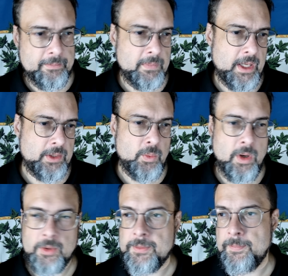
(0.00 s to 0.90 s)
end
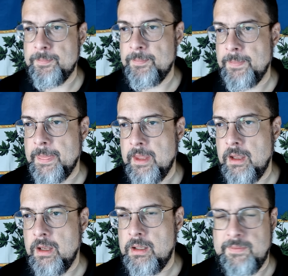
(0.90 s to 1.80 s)
quote.
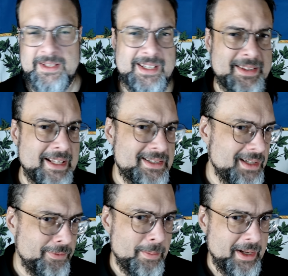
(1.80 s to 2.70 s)
If he had said that
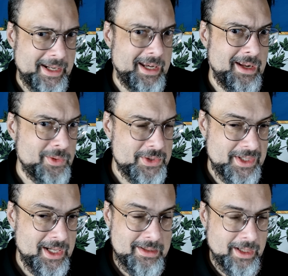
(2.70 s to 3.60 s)
stuff about any other
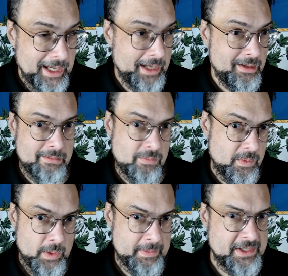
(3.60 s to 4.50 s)
saint, again, we
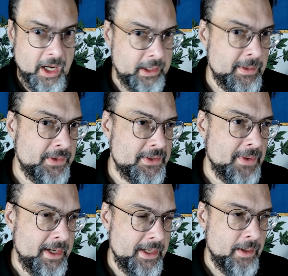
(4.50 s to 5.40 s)
wouldn't be talking about this
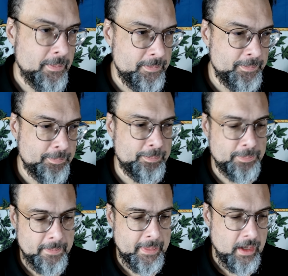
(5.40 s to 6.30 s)
right now.
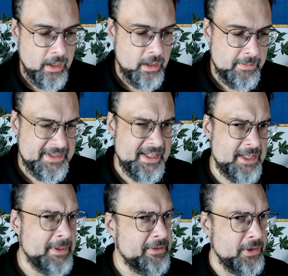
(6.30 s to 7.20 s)
But he's saying this about
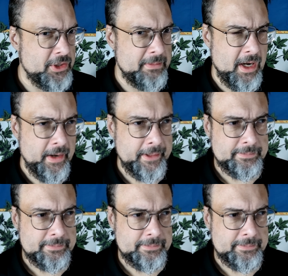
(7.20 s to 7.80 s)
the Virgin Mary.